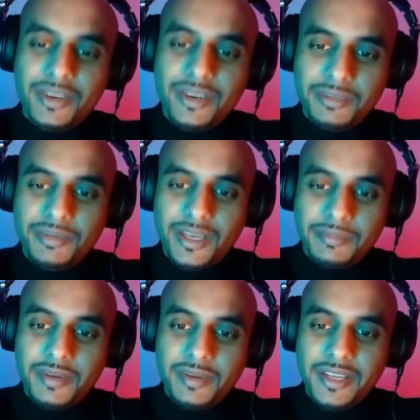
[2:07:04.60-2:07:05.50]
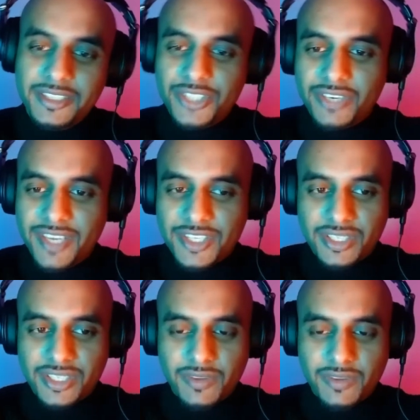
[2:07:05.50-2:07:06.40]
and brought up another
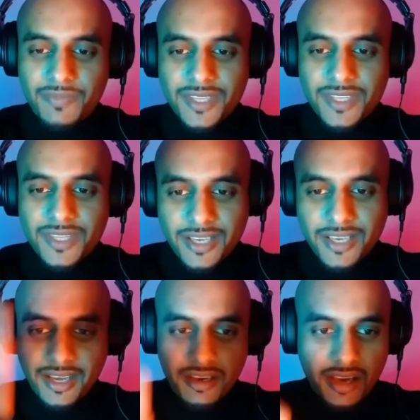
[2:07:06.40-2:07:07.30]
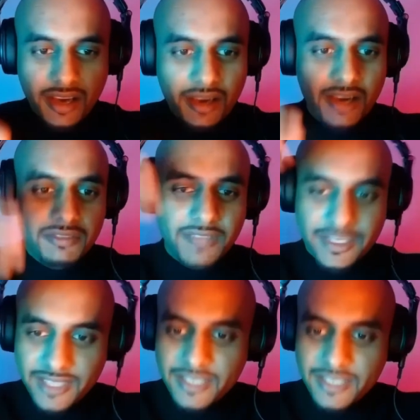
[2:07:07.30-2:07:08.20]
generation of
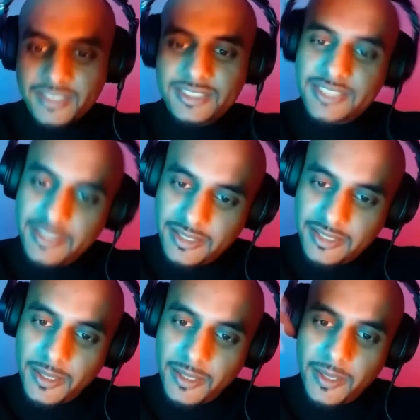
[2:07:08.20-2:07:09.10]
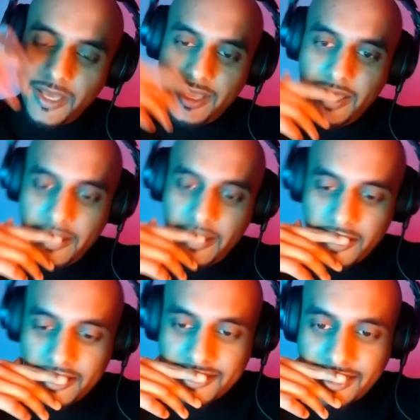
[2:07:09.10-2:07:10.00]
like thinkers and
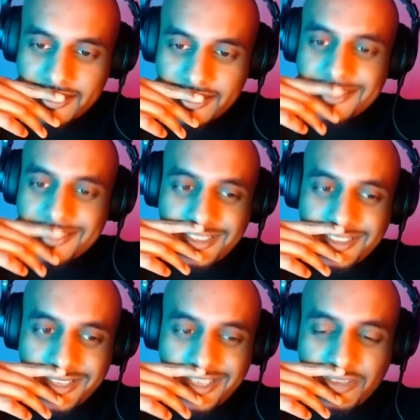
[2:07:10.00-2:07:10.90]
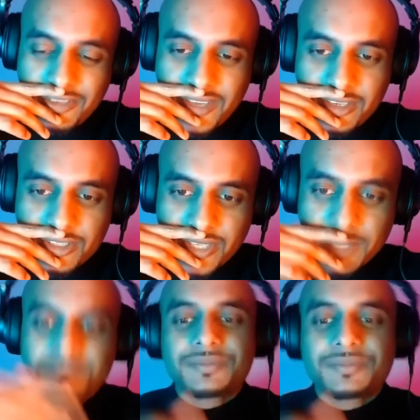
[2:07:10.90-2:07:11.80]
scientists and innovators, right?
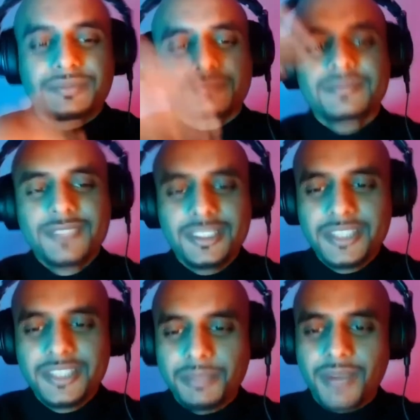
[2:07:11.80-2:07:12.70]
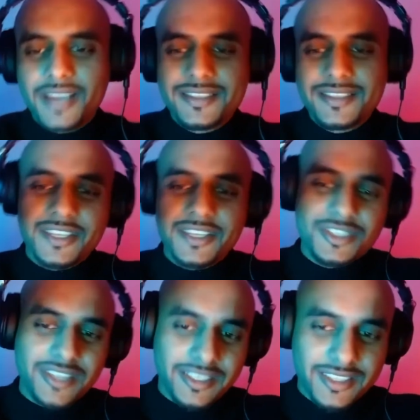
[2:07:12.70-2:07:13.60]
In the Bronze Age in
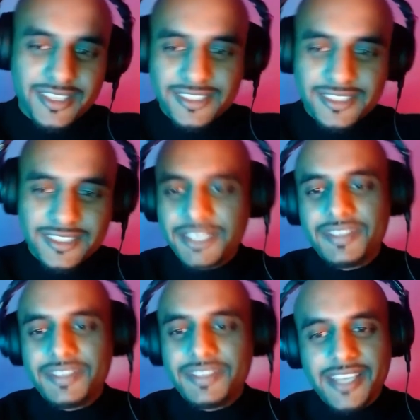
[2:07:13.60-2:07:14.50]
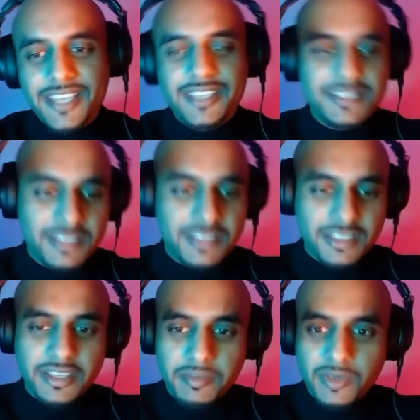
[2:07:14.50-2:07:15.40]
like 70s, 80s, and you
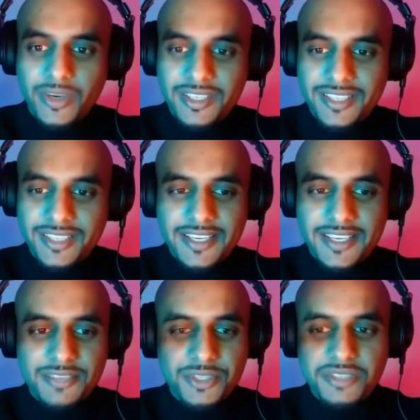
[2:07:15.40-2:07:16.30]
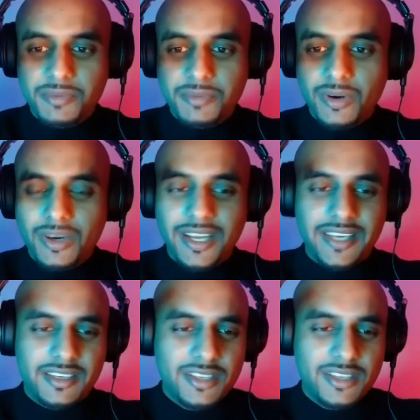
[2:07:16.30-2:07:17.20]
know, going on the 90s, which is more
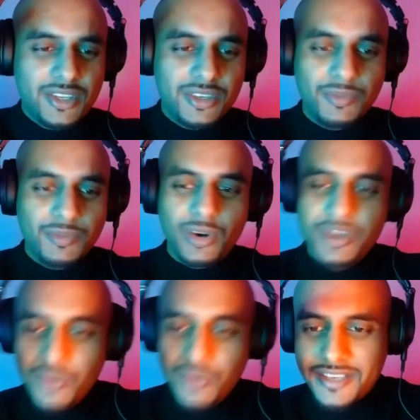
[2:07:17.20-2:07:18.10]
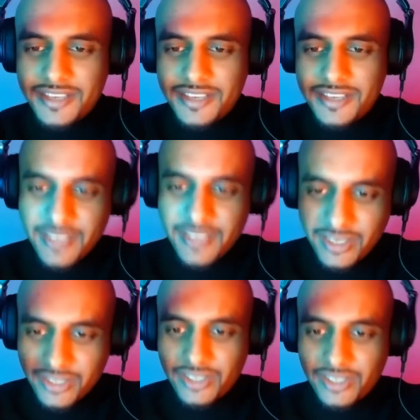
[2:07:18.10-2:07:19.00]
like more nuanced and
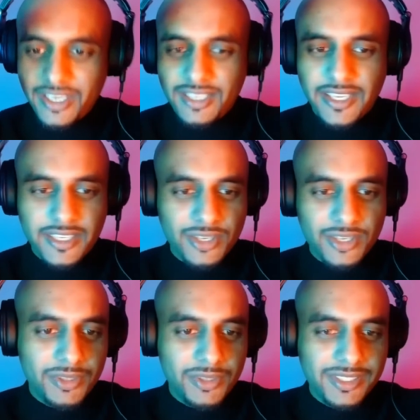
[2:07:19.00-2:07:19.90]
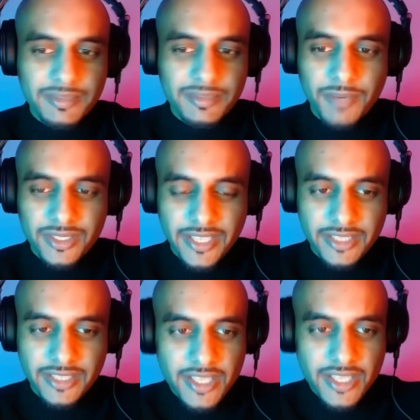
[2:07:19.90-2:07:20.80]
darker, and like, you know, but like
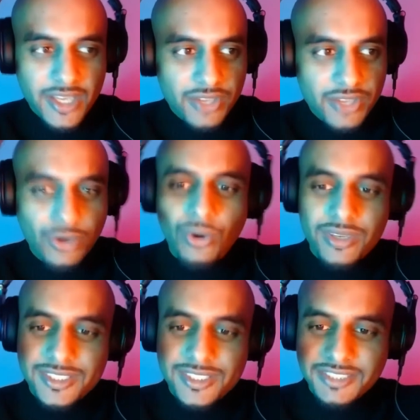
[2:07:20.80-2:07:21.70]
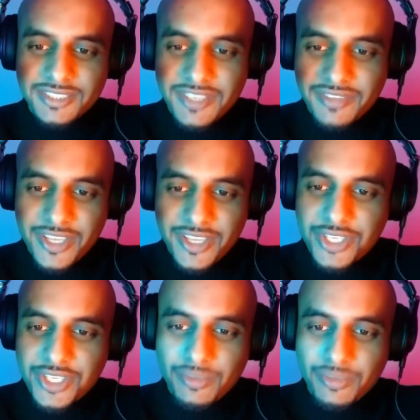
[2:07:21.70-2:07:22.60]
the horrors of innovation
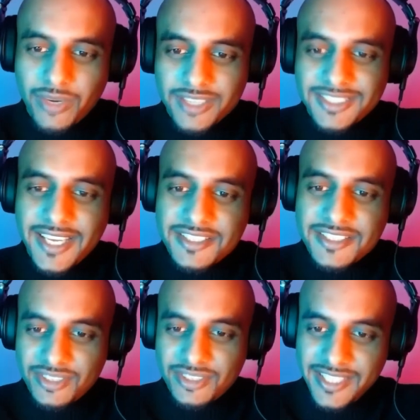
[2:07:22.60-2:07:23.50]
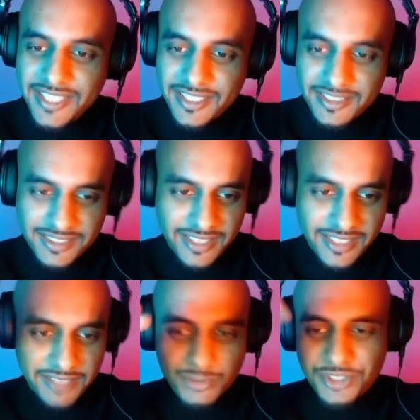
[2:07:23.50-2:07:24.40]
and where science is going to lead us, and like
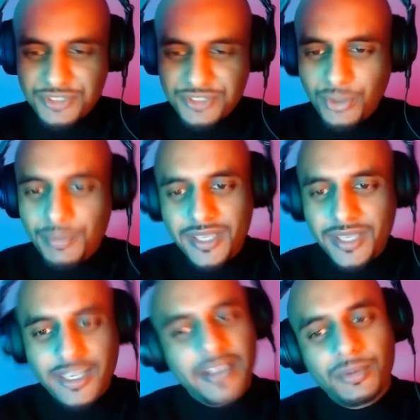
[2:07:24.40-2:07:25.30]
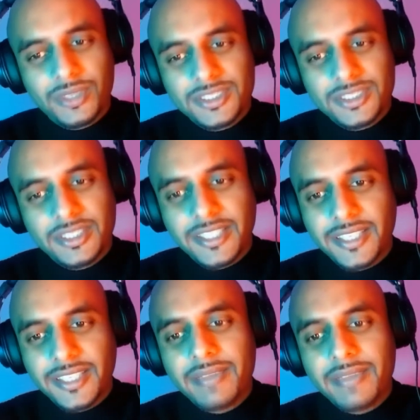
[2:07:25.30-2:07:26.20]
more dystopian kind of world the thinking
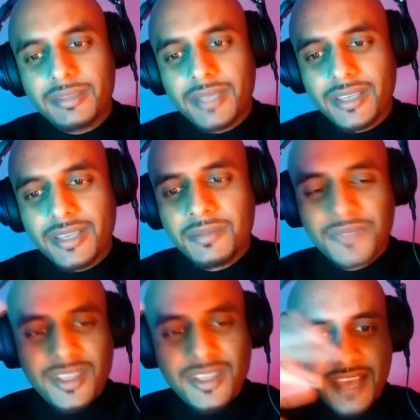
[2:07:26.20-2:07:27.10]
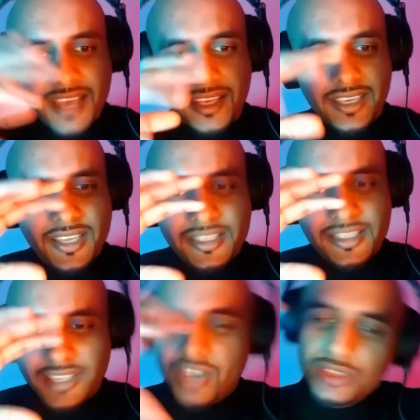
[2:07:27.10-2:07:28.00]
came to be, and like the
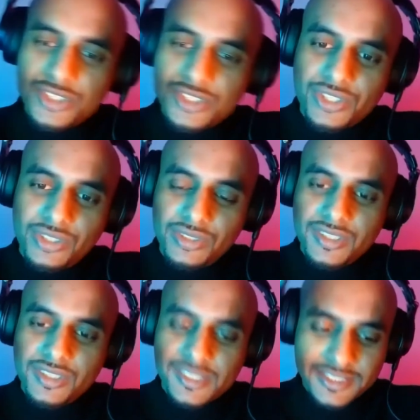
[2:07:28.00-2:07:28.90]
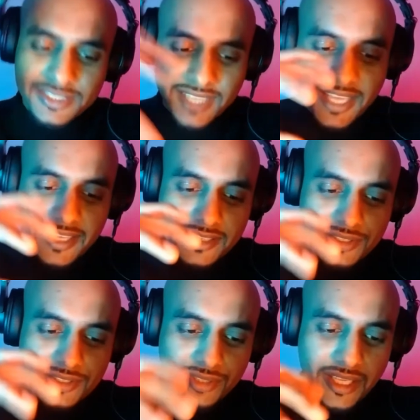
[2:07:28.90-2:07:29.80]
cultural side to
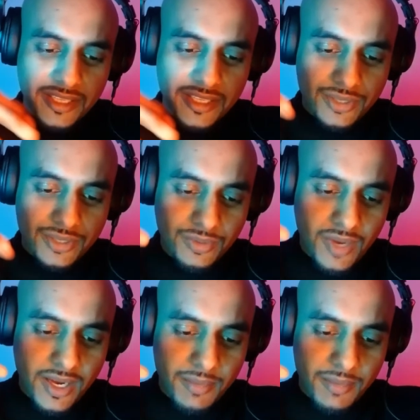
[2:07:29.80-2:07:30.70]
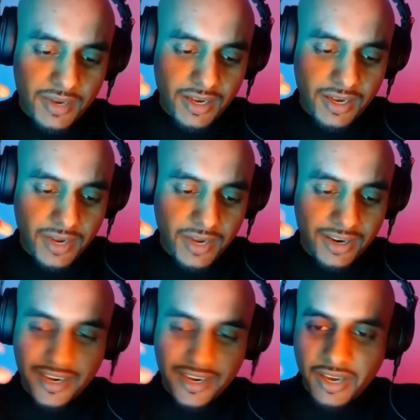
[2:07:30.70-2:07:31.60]
like, you know,
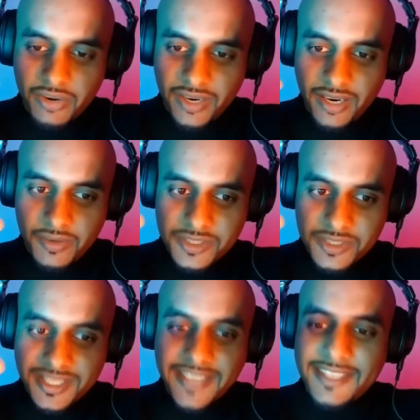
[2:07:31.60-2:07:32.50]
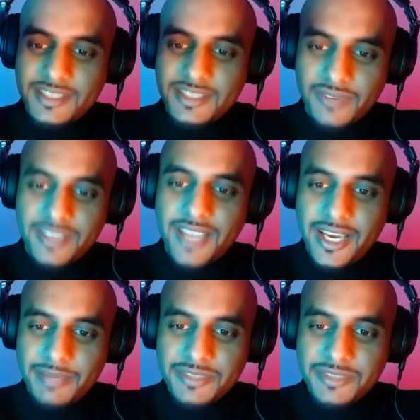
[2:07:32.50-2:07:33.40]
our zeitgeist of our
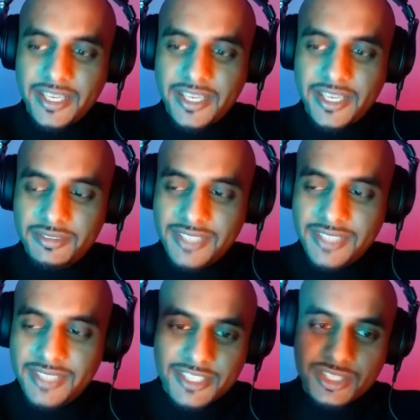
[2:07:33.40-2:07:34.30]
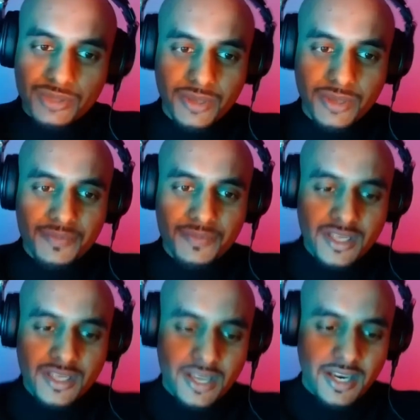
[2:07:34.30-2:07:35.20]
times kind of leads to
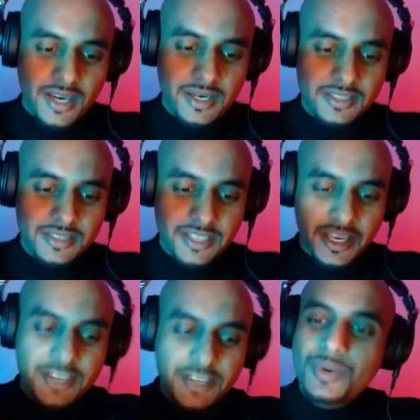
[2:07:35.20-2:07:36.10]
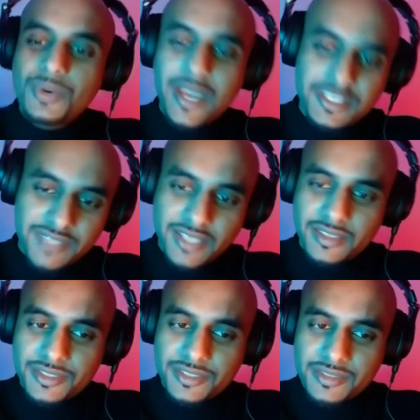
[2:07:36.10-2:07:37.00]
a new age of thinkers,